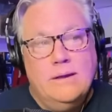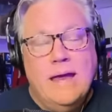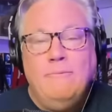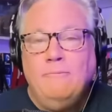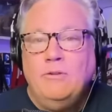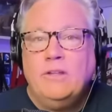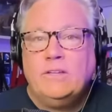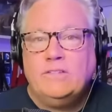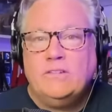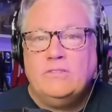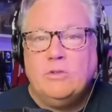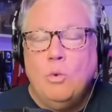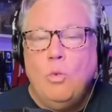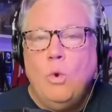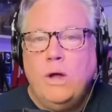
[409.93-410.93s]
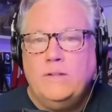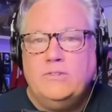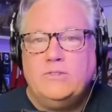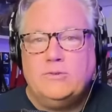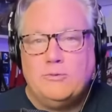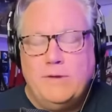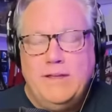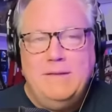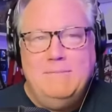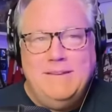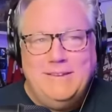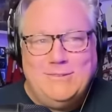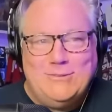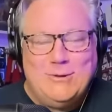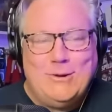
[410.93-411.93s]
Netflix is the one
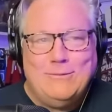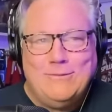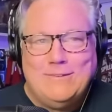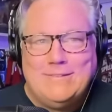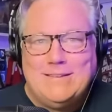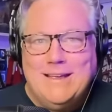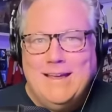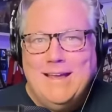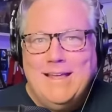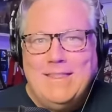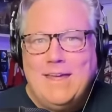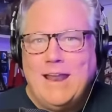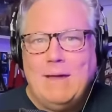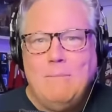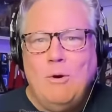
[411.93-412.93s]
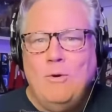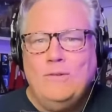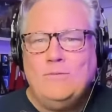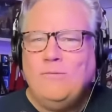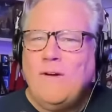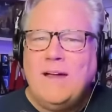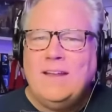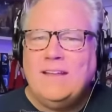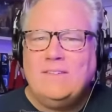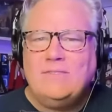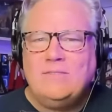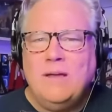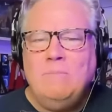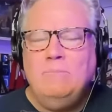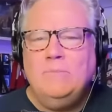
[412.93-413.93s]
streaming service that I'm always finding
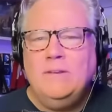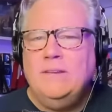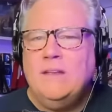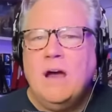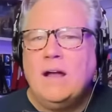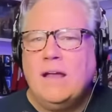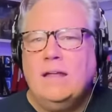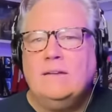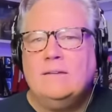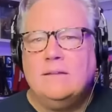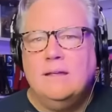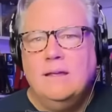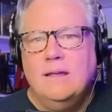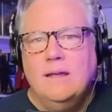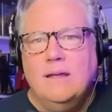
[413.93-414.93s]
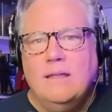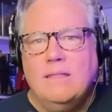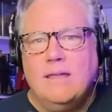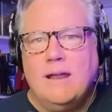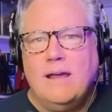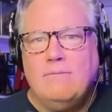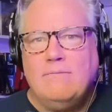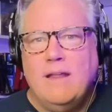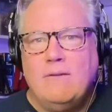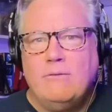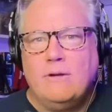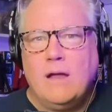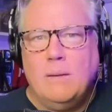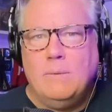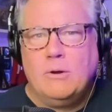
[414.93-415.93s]
some nugget that I've
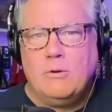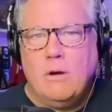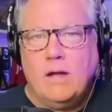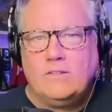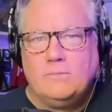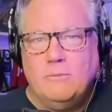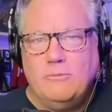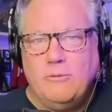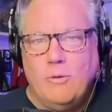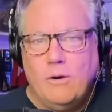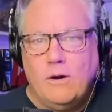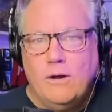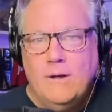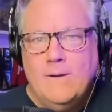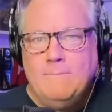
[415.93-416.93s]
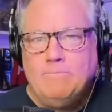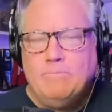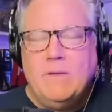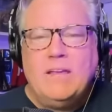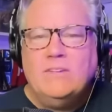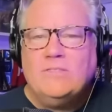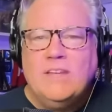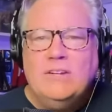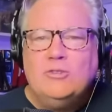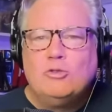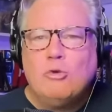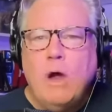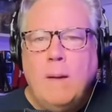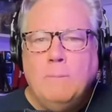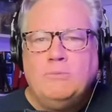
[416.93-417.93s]
never come across before, because they
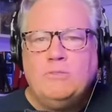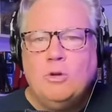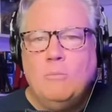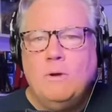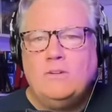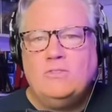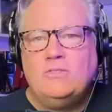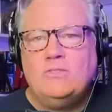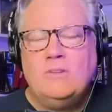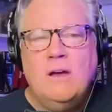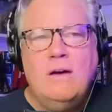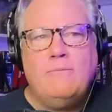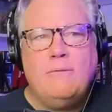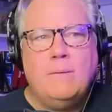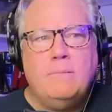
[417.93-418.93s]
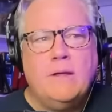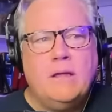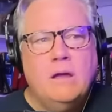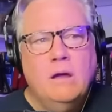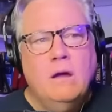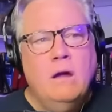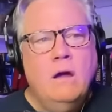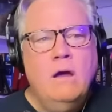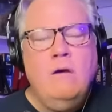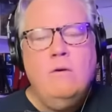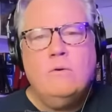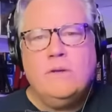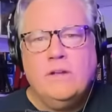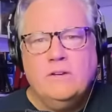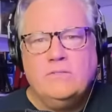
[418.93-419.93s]
drop so much stuff. I'm like,
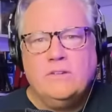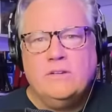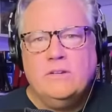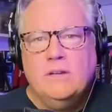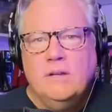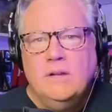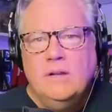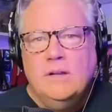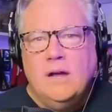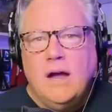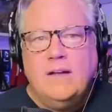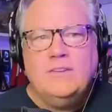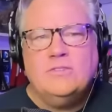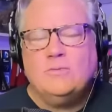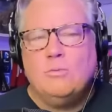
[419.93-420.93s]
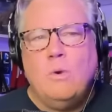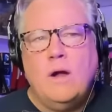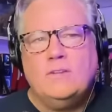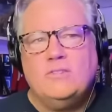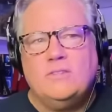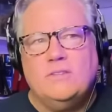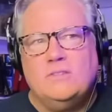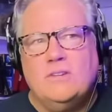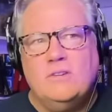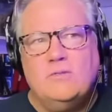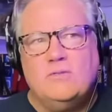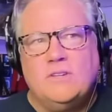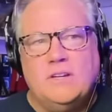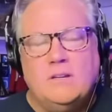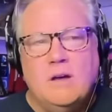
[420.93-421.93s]
oh, here's a, I just watched
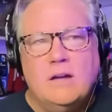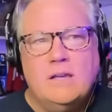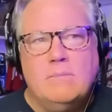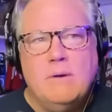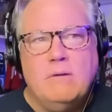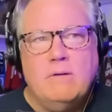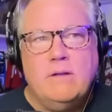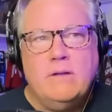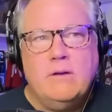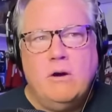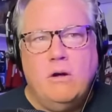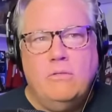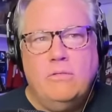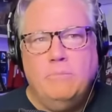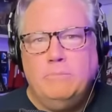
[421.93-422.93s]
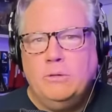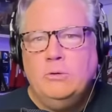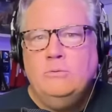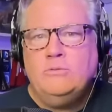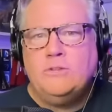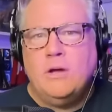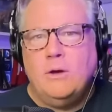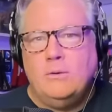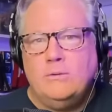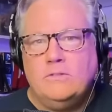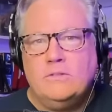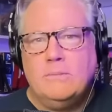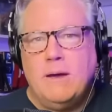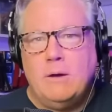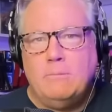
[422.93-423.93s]
this interesting documentary called The Blue
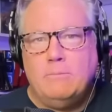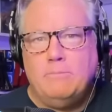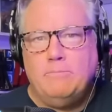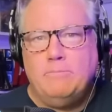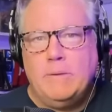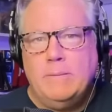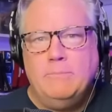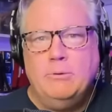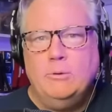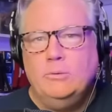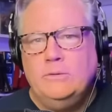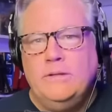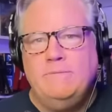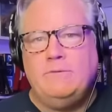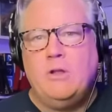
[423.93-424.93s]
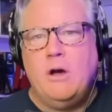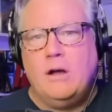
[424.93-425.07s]
Zones about people who live